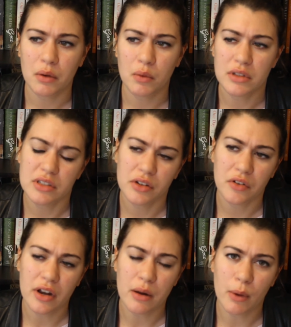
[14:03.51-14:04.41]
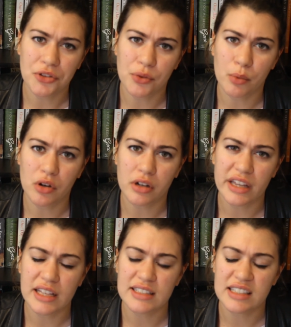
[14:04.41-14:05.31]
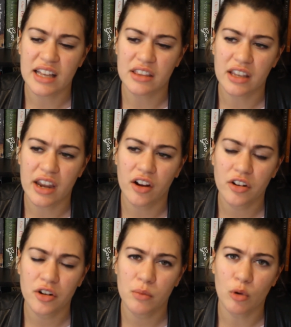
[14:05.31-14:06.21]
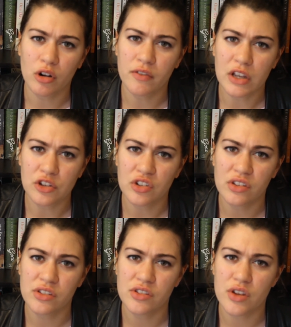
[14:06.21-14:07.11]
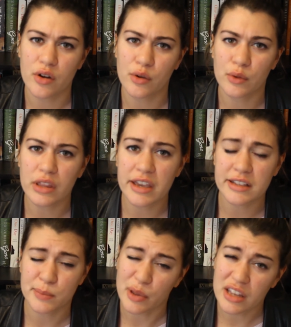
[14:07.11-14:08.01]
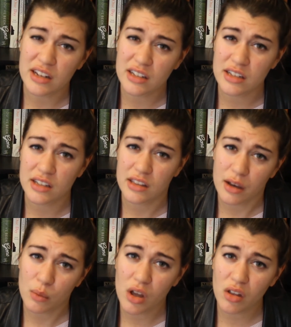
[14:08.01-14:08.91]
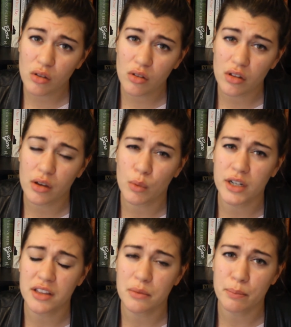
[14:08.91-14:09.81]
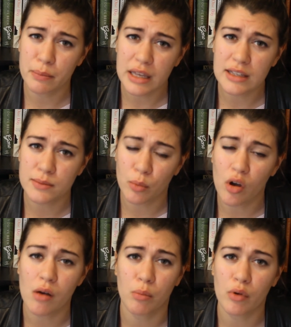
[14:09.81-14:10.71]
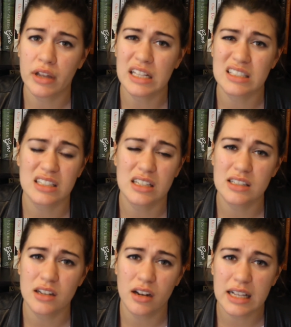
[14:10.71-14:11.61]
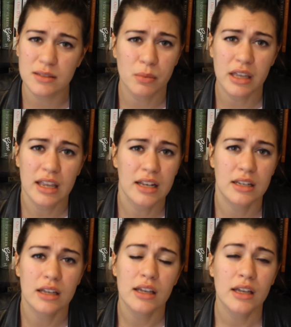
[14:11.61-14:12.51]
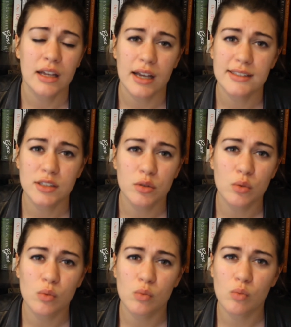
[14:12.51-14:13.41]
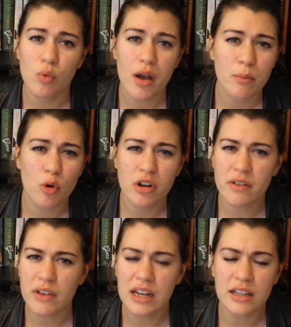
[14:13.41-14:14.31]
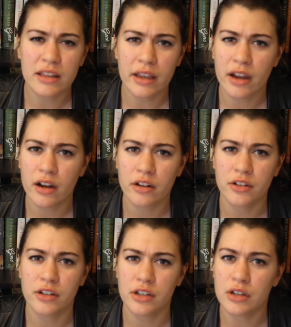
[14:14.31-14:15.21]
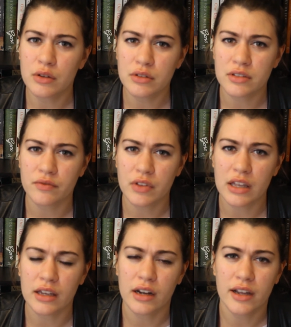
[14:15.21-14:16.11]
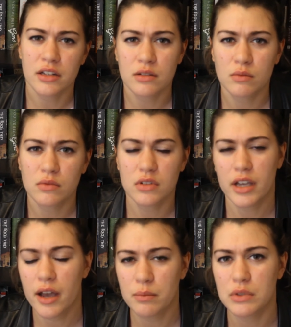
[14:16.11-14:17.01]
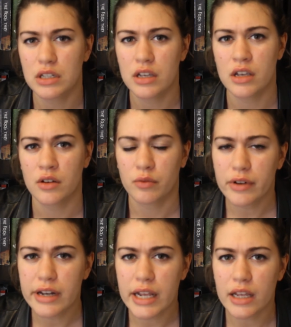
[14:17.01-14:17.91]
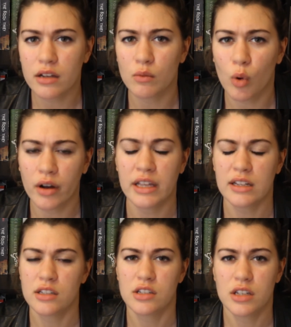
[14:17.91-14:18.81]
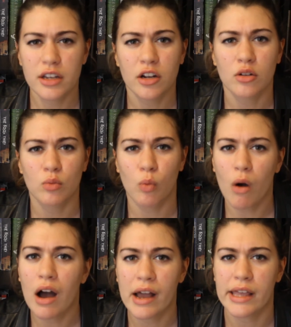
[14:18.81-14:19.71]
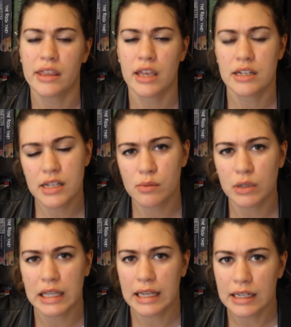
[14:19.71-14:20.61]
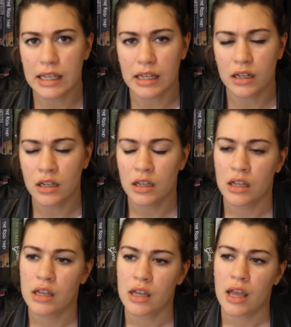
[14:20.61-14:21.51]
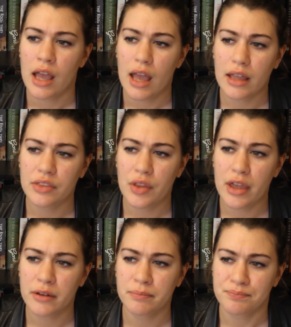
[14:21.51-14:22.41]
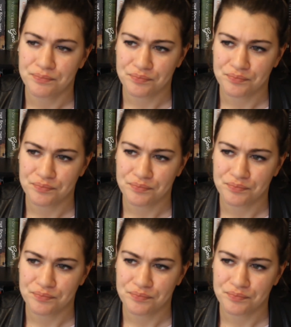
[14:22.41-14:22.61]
wasn't great about the book is that the character motivations aren't really explained that well. One of the biggest plot points, it's not explained as to what motivated the character to do something, and I kept reading wanting to hear why they did what they did. And then